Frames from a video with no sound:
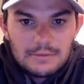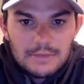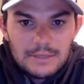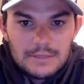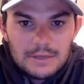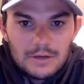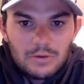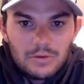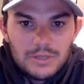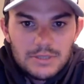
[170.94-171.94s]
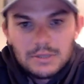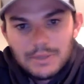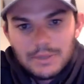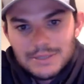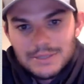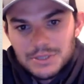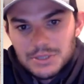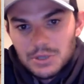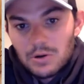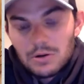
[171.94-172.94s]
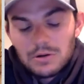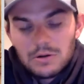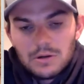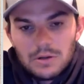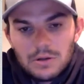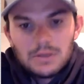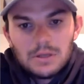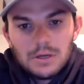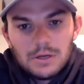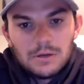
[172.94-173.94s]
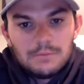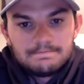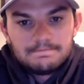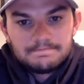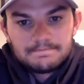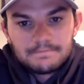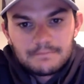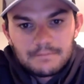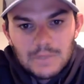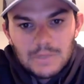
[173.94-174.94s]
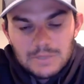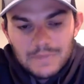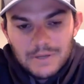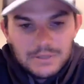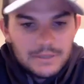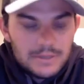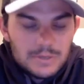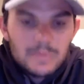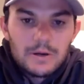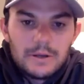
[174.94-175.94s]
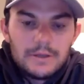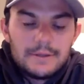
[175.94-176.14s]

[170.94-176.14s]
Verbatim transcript: that's always a good place to start, um, especially in the spring.